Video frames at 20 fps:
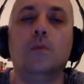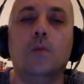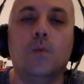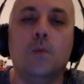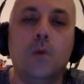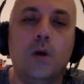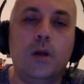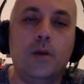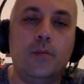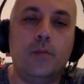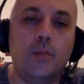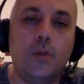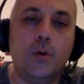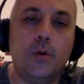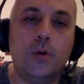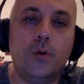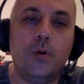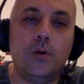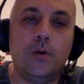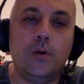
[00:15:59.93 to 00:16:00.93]
One
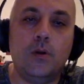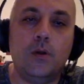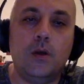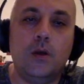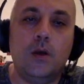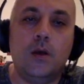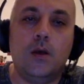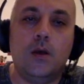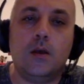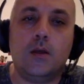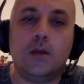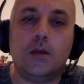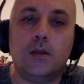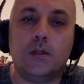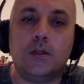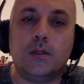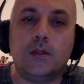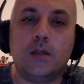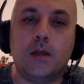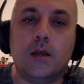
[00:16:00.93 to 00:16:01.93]
pawn
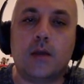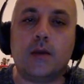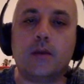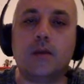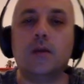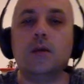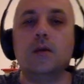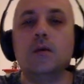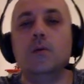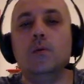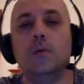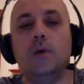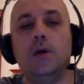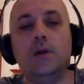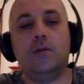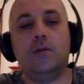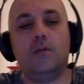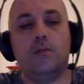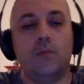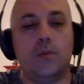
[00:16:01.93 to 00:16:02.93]
is attacking
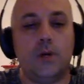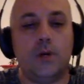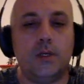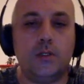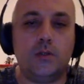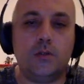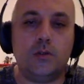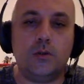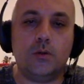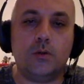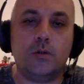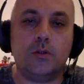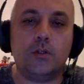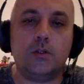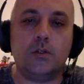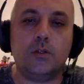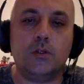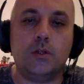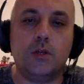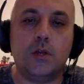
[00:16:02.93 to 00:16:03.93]
one white's
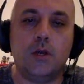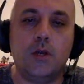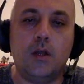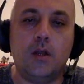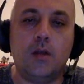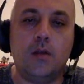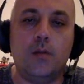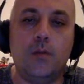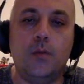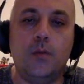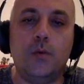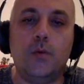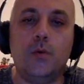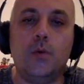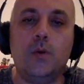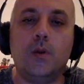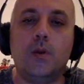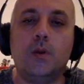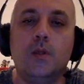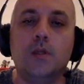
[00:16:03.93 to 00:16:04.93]
rooks, other
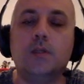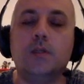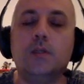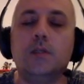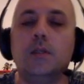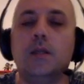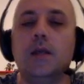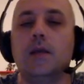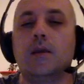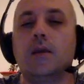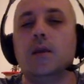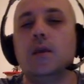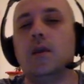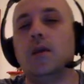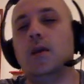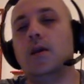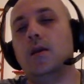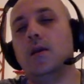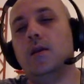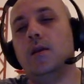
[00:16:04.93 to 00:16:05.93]
pawn is attacking
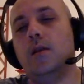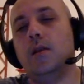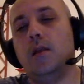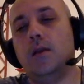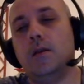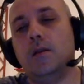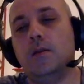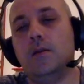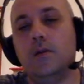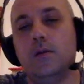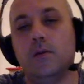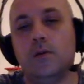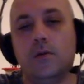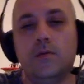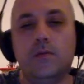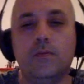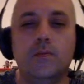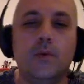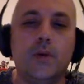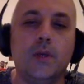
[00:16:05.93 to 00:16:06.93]
another
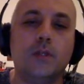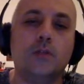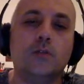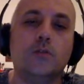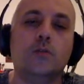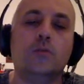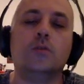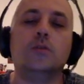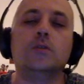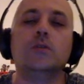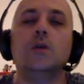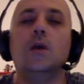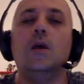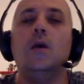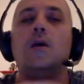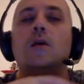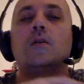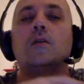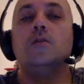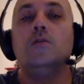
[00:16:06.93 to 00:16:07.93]
of white's rooks.
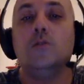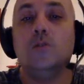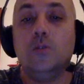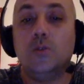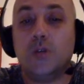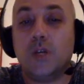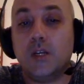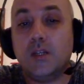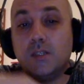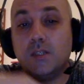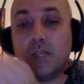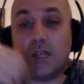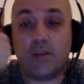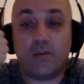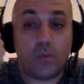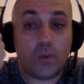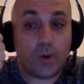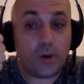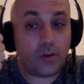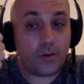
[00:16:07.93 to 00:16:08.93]
So you can save
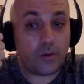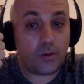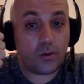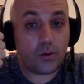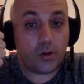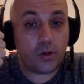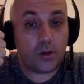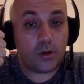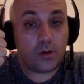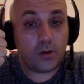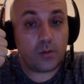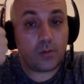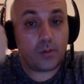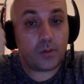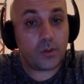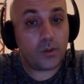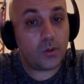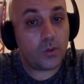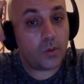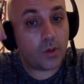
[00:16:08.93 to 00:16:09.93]
one rook,
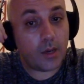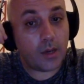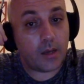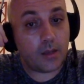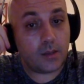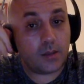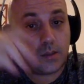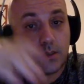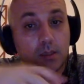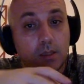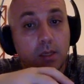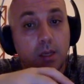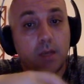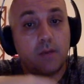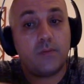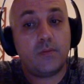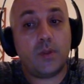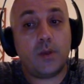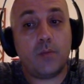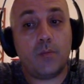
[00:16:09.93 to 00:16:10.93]
but you can't
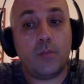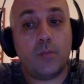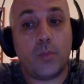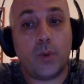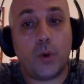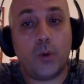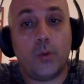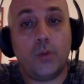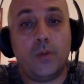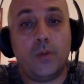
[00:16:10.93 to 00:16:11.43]
save them both.